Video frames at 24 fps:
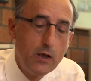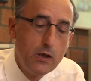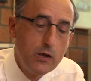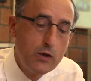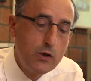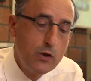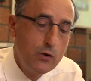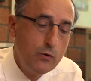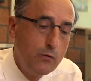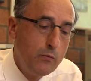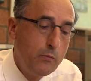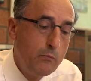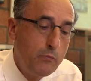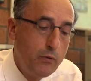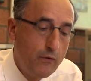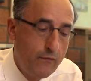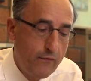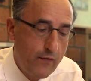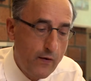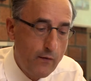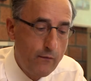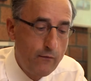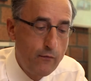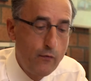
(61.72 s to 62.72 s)
to
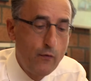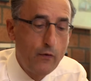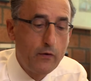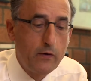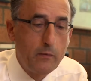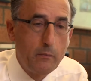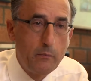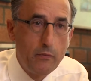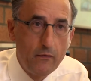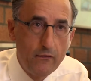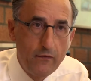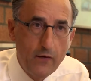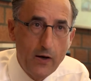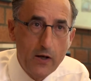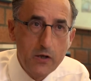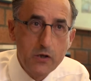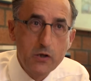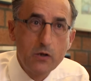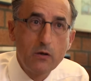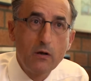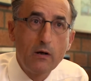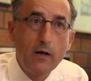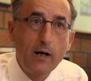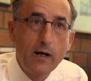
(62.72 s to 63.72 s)
further
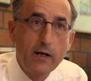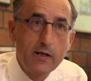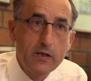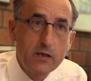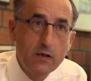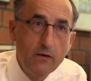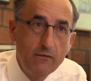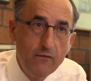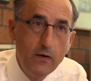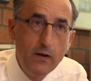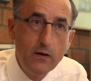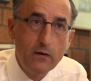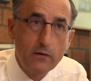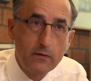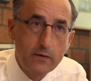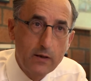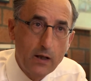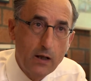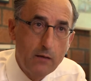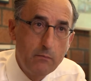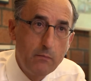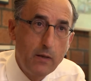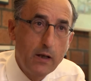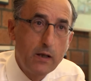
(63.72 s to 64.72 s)
professionalize the field
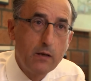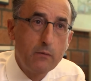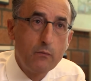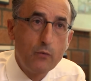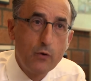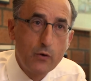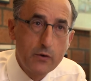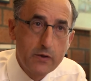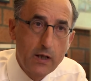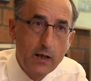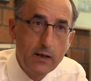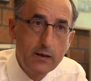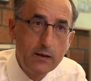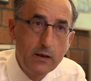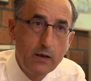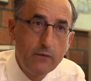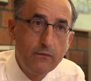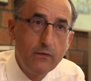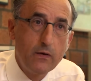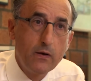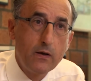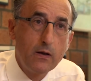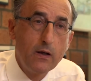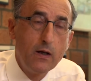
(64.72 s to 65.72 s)
and make it more
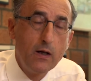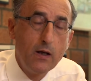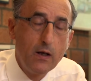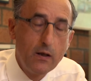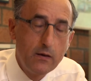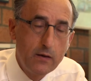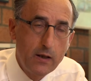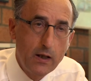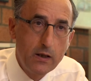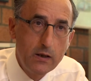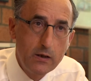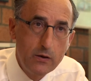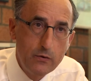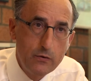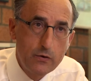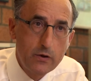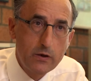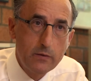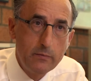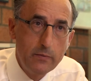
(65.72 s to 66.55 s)
scientific than it used